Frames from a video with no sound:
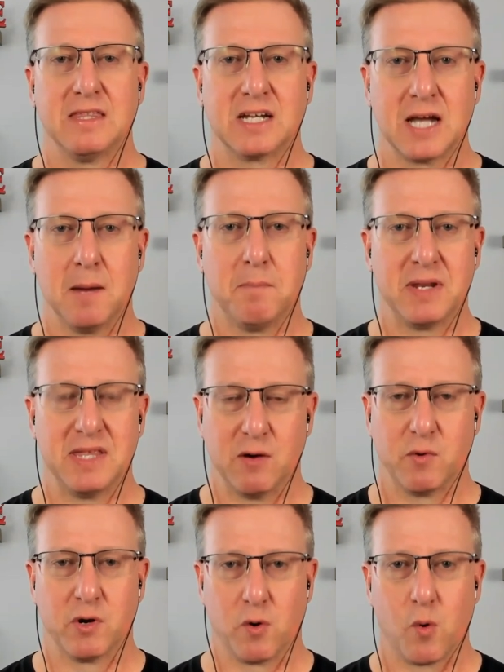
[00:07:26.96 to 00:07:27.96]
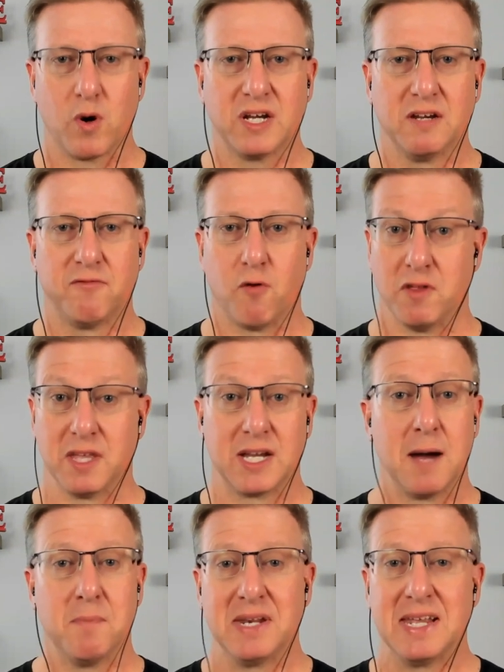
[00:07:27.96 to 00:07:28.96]
the company that we were working for, the
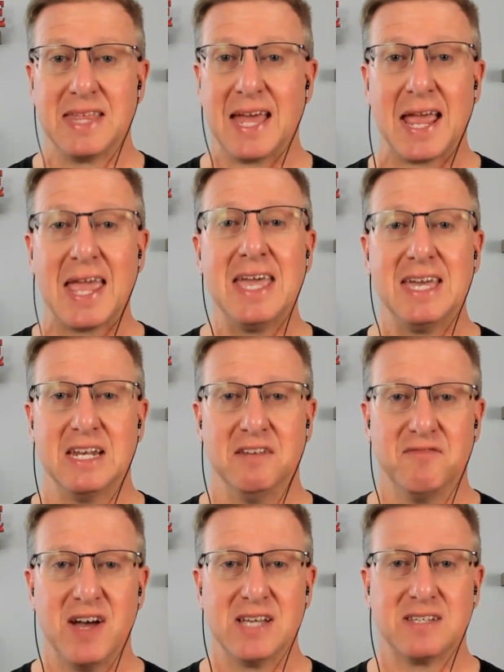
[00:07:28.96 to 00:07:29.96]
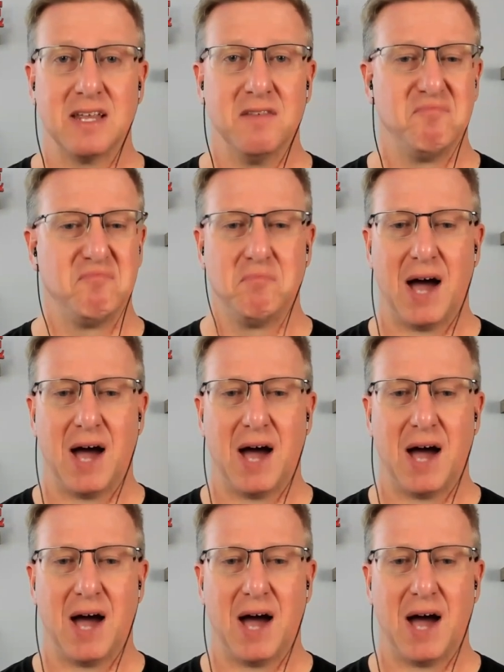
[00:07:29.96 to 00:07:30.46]
company that he had invested,